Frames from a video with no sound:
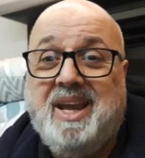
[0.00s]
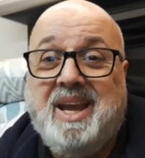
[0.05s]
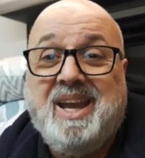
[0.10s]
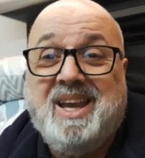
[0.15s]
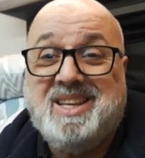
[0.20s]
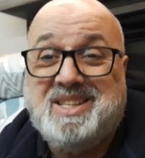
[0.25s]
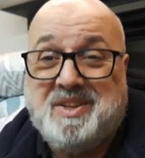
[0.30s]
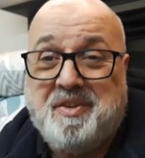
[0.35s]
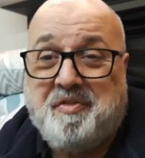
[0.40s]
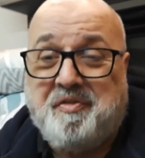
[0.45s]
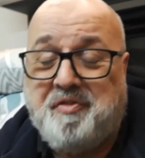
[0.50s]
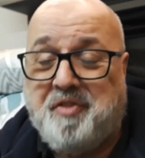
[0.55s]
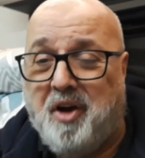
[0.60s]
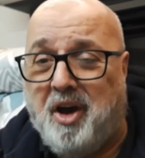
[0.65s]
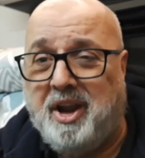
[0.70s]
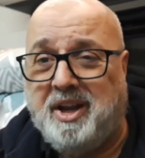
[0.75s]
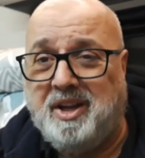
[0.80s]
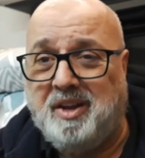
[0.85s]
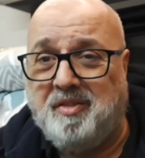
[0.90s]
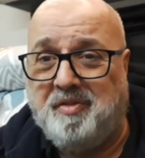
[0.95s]
is the
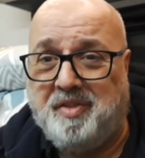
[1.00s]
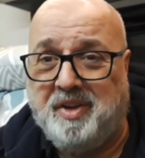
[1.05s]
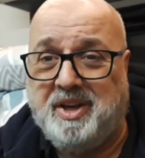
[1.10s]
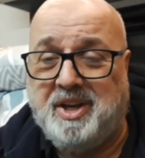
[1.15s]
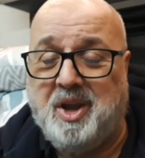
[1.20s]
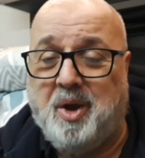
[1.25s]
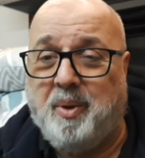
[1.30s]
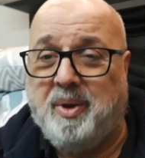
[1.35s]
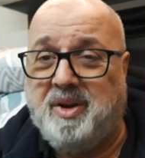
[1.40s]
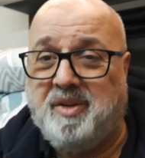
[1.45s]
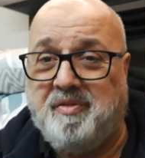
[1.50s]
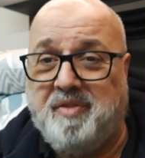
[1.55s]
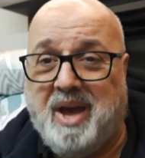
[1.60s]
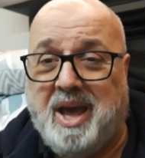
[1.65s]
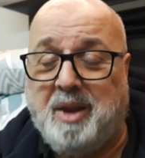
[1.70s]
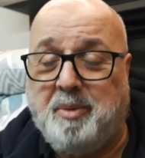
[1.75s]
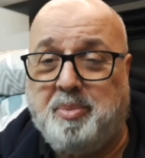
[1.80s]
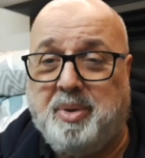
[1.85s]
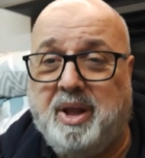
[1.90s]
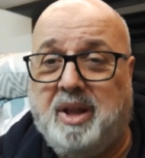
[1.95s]
final video in the
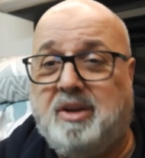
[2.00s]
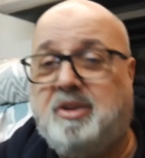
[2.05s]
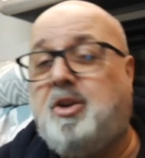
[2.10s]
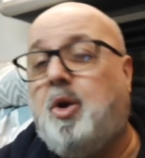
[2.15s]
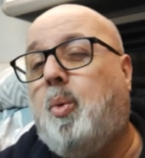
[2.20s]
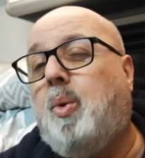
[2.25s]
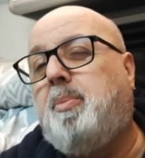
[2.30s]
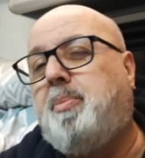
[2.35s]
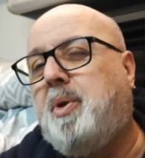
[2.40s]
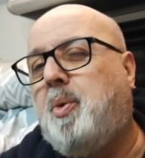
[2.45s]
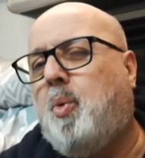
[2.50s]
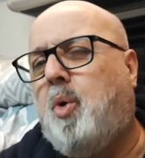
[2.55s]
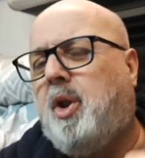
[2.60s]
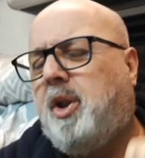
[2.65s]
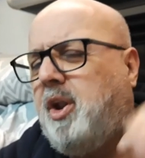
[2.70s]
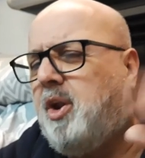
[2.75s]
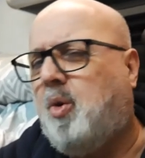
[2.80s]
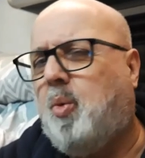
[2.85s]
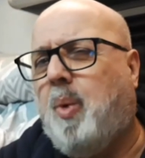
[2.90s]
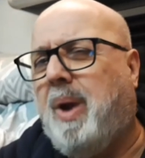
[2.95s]
van build. There will be
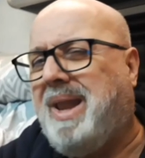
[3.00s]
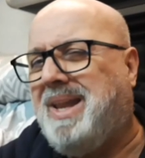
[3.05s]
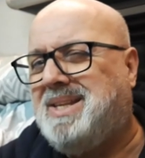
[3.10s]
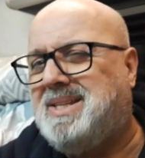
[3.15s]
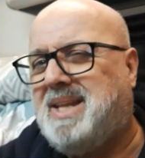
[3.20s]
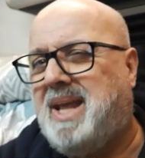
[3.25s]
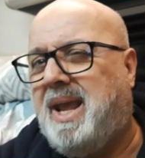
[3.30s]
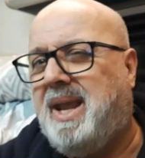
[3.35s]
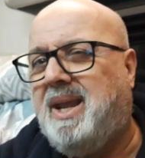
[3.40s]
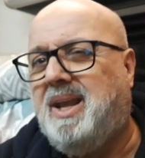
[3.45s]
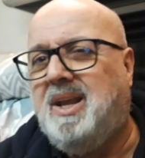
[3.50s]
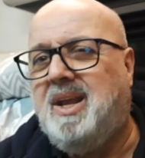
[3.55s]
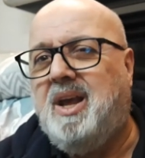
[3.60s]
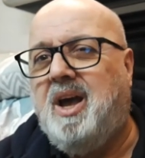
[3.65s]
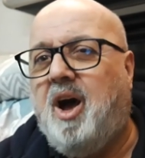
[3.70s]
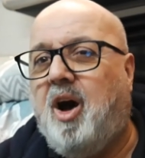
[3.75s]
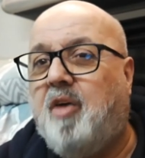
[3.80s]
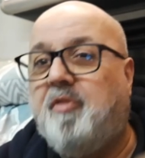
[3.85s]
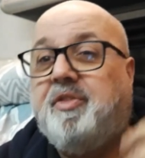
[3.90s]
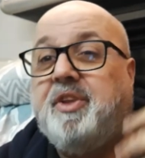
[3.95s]
one on a Wednesday
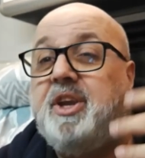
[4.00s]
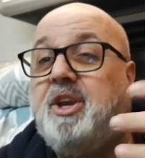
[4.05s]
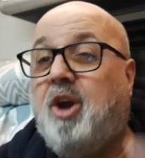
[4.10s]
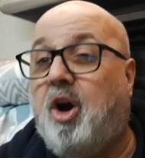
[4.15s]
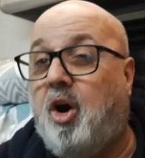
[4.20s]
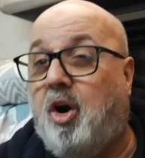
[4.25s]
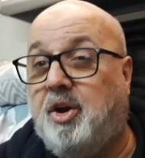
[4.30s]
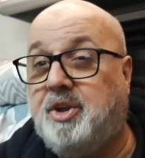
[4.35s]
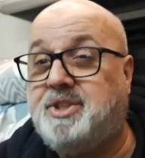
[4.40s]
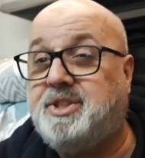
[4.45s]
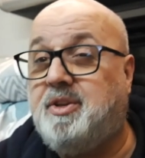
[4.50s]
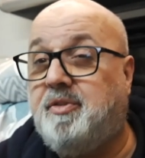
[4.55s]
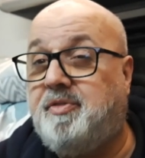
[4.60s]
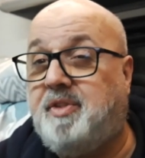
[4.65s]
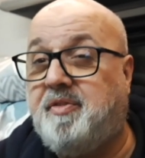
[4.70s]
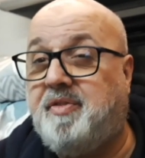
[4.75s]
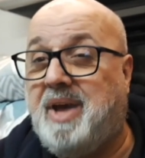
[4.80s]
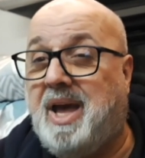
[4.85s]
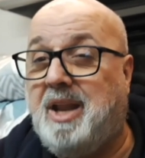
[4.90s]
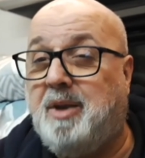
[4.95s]
of the cost of
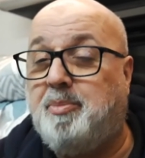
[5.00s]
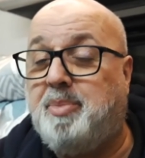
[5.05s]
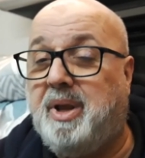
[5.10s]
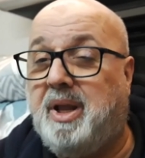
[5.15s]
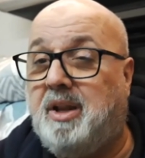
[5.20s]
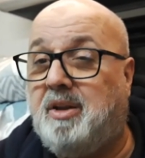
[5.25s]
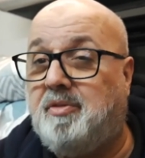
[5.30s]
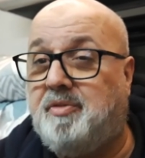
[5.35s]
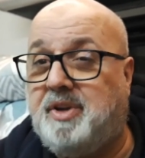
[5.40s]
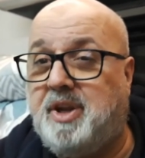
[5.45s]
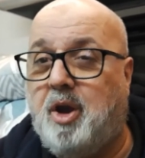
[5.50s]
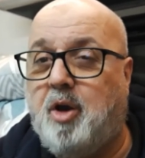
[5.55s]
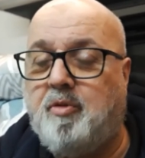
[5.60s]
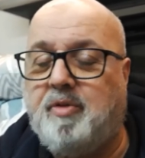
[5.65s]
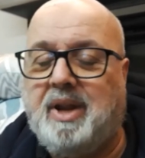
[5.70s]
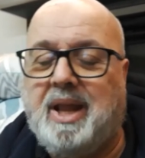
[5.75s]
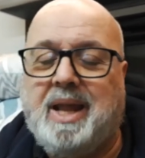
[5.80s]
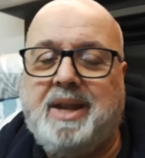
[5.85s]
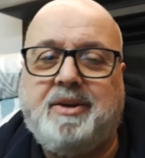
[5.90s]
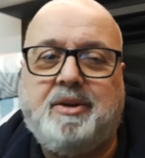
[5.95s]
the van build of the
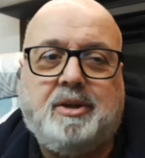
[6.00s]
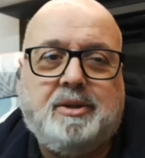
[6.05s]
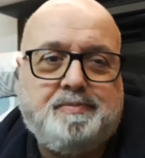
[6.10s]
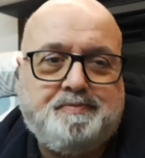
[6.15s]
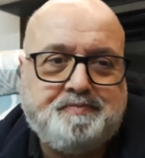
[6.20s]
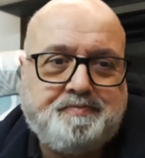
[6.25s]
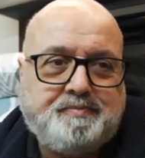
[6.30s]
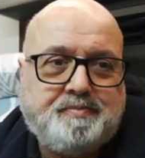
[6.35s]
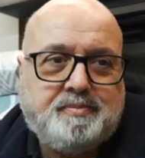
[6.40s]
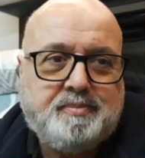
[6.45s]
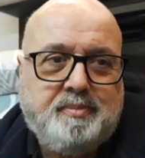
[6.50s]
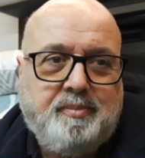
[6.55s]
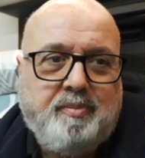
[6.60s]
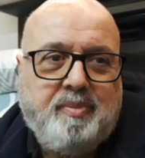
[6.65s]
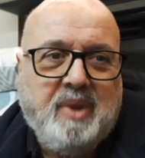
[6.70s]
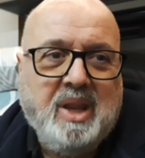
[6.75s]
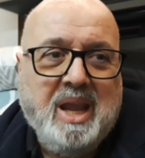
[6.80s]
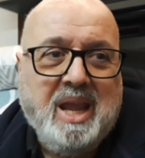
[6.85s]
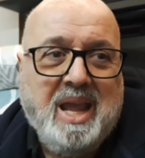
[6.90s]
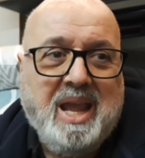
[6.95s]
Overlander.
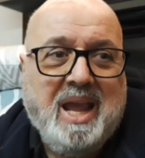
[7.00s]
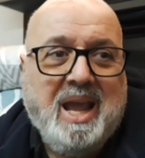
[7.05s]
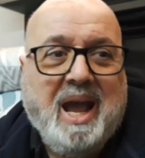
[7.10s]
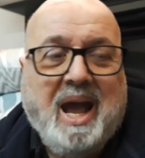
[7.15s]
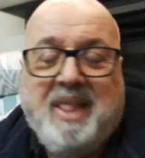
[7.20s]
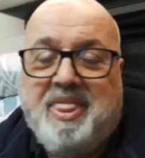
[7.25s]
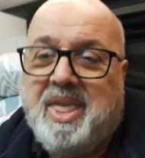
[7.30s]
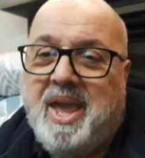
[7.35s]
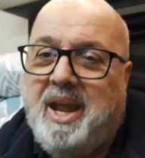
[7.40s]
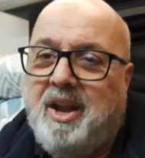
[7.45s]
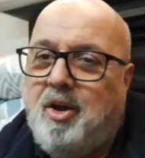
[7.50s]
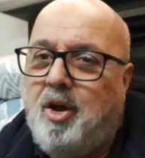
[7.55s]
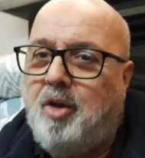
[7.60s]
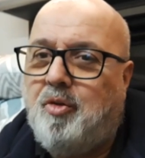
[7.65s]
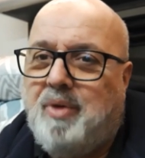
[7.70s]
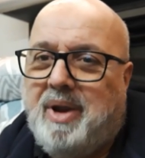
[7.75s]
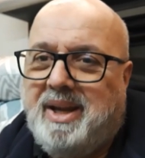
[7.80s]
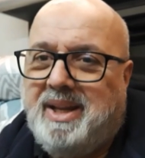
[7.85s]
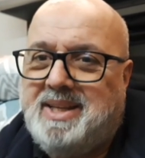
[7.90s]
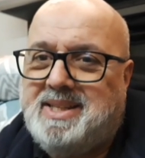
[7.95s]
And then
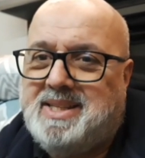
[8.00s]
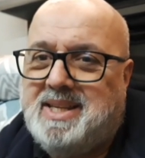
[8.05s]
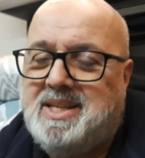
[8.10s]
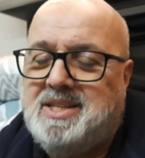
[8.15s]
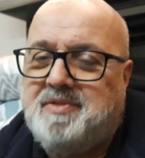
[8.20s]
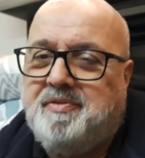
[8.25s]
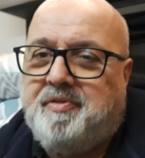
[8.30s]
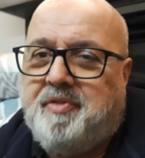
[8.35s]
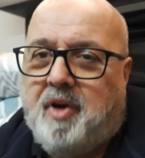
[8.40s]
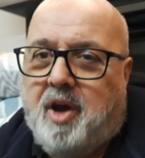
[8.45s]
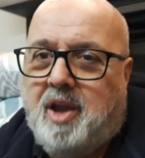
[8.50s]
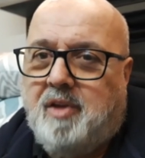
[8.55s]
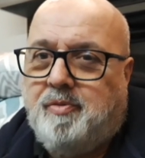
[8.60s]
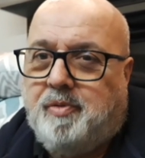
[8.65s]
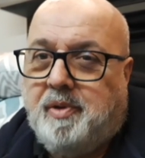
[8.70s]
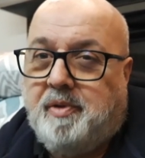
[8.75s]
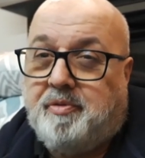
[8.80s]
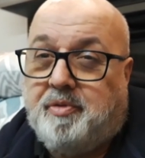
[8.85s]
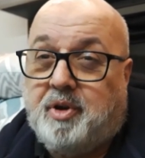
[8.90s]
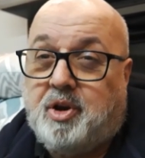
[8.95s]
already season five,
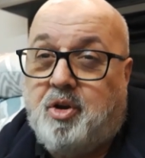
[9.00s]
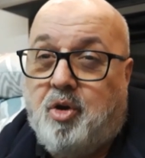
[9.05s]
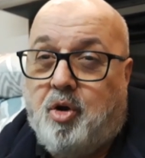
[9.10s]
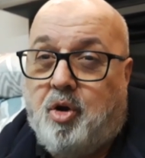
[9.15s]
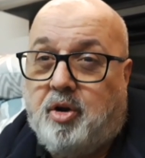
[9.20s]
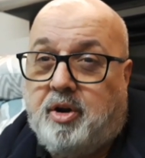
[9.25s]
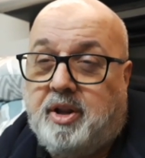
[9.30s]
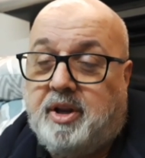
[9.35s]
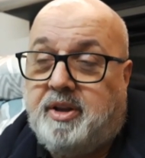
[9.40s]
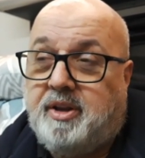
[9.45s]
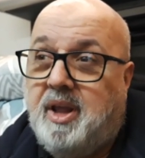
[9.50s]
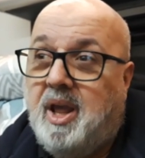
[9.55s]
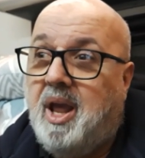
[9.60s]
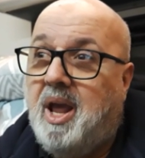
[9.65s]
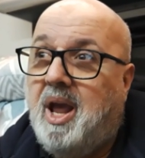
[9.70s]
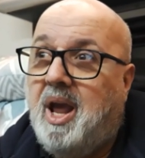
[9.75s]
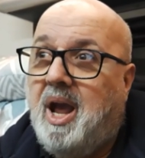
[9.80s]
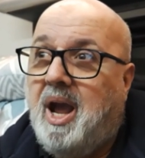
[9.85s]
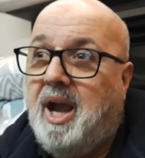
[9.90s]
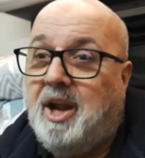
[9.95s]
we've recorded
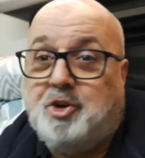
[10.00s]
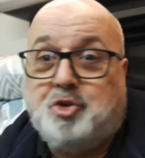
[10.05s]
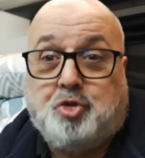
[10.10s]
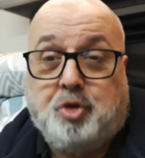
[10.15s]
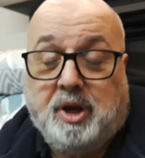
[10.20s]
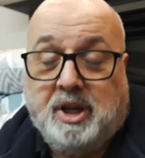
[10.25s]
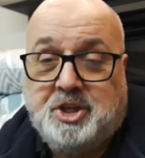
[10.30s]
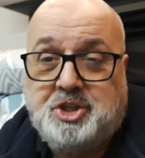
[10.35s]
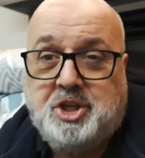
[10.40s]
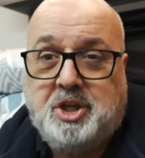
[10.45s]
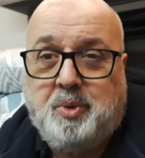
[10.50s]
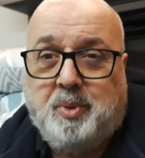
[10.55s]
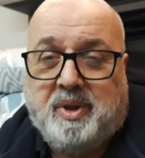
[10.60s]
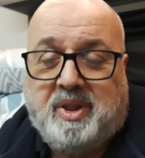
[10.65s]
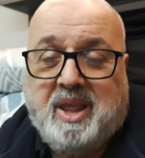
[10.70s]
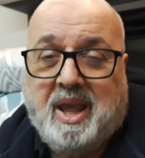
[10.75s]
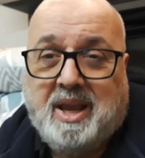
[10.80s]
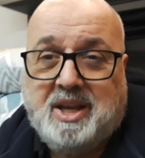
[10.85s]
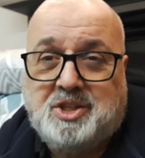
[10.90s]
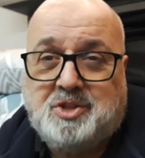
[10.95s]
a trilogy
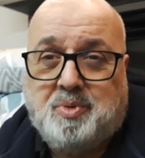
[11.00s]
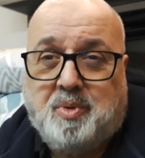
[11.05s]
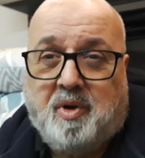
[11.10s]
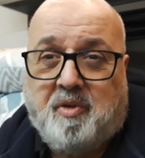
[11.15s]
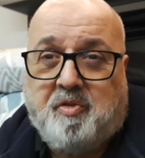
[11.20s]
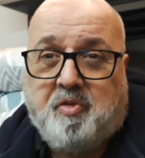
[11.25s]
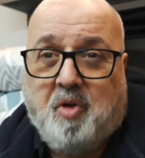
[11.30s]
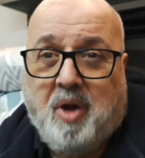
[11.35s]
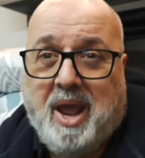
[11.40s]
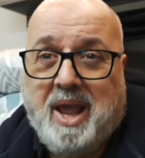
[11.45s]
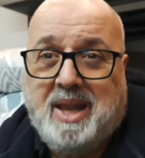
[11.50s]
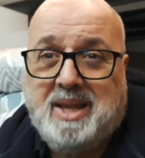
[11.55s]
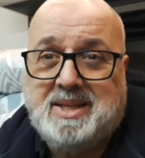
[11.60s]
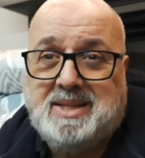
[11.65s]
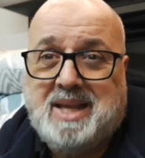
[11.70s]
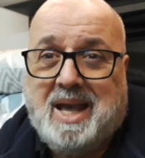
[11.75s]
with thanks to our friends